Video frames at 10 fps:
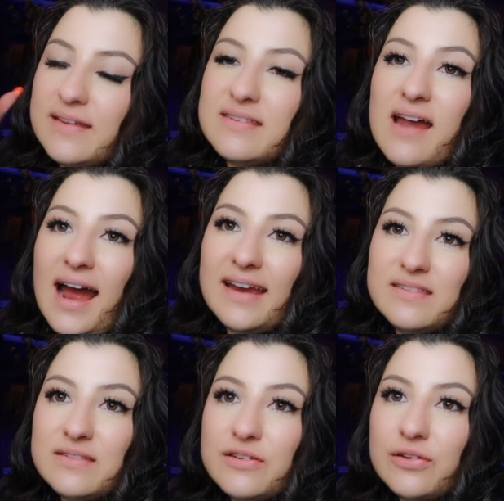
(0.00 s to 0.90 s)
It's
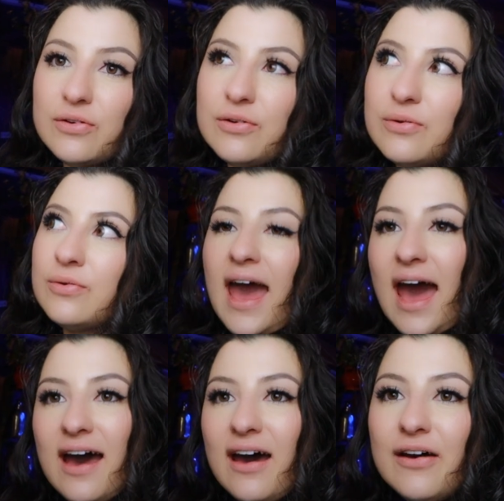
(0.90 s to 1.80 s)
nice to
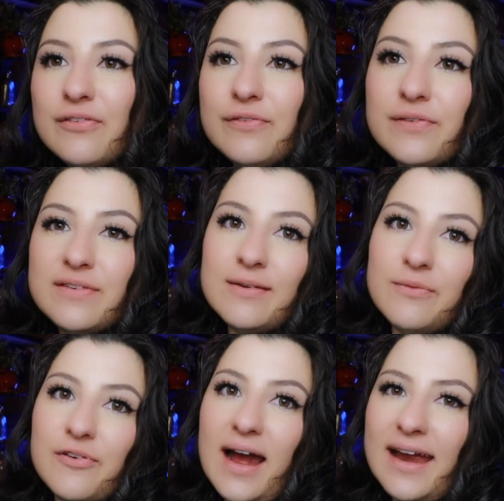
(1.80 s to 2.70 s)
have some
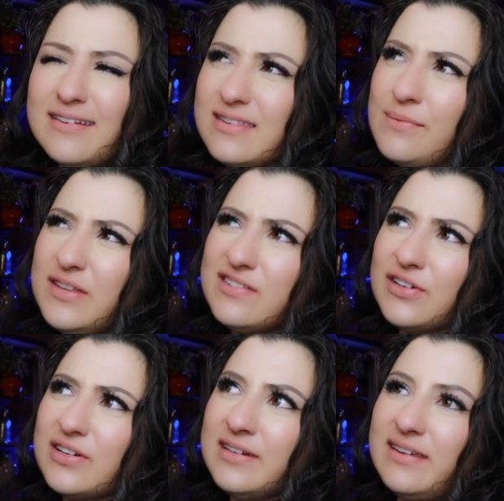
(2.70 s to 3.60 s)
variety, some
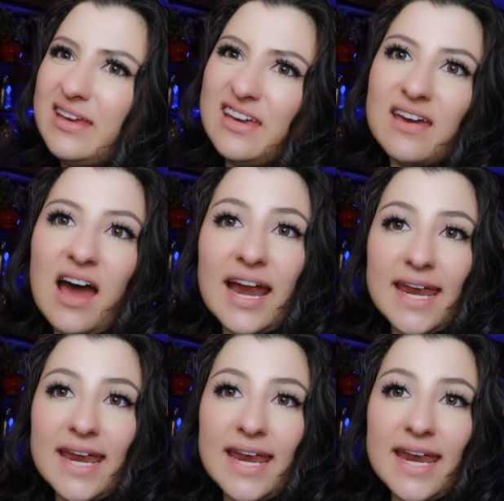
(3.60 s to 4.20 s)
uncertainty, I